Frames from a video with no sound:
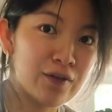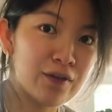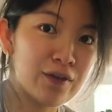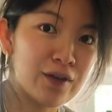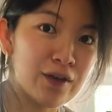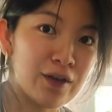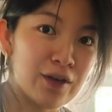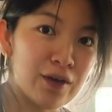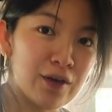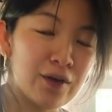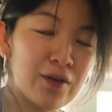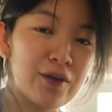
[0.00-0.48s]

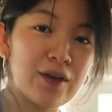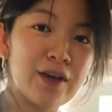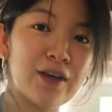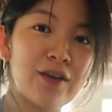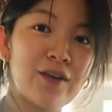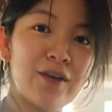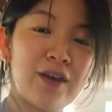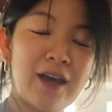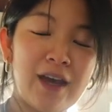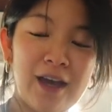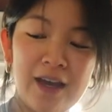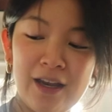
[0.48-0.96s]
you know, like
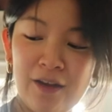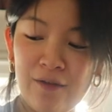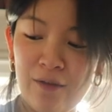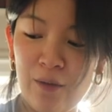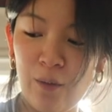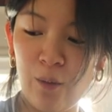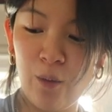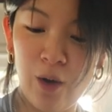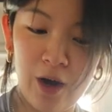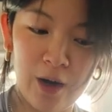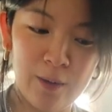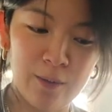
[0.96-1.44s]
you can't
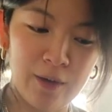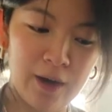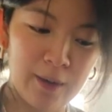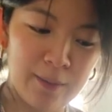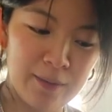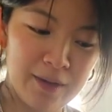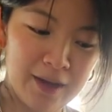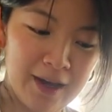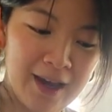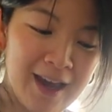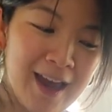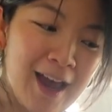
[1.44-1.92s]
even walk
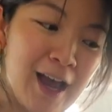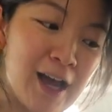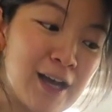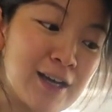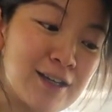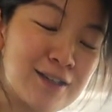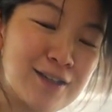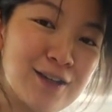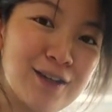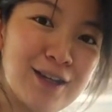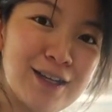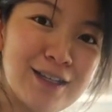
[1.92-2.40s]
properly.
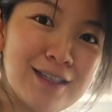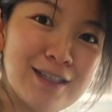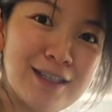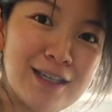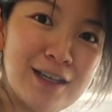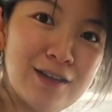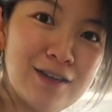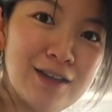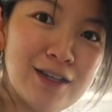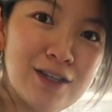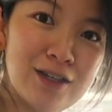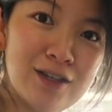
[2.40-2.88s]
So let's
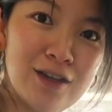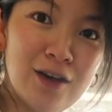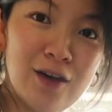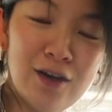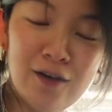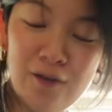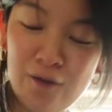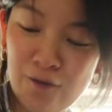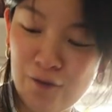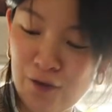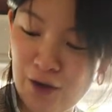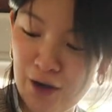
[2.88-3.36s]
see these
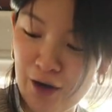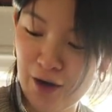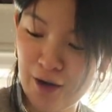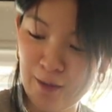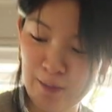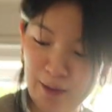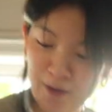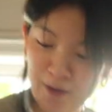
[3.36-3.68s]
fit on